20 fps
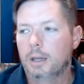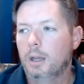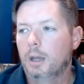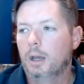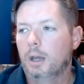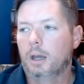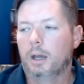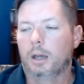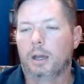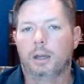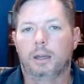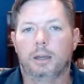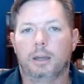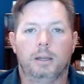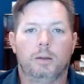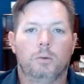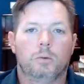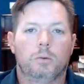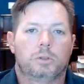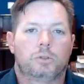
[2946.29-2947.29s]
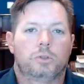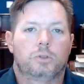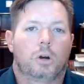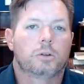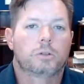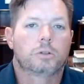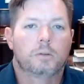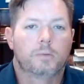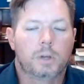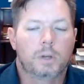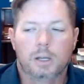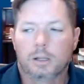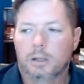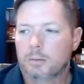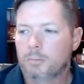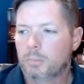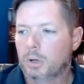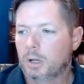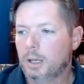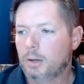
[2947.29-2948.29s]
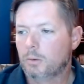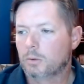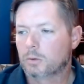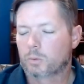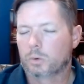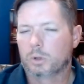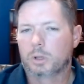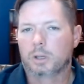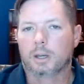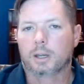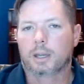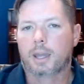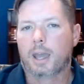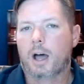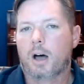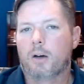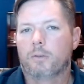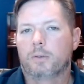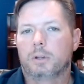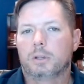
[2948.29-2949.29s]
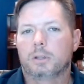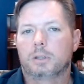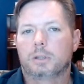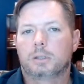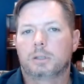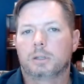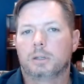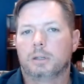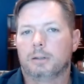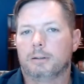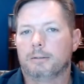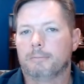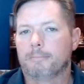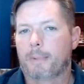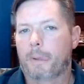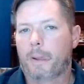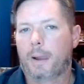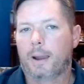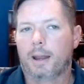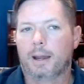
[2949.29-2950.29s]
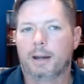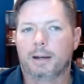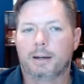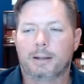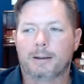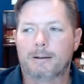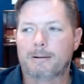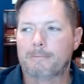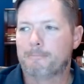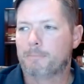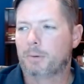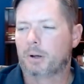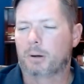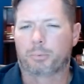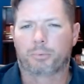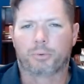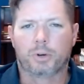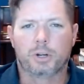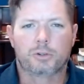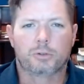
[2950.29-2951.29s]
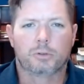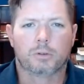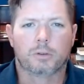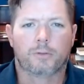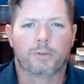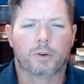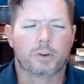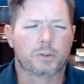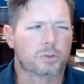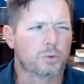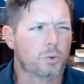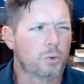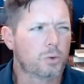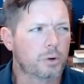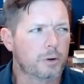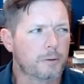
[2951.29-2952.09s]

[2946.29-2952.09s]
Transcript: and he was Church of England, but he was really a Calvinist and but a preacher of the first order.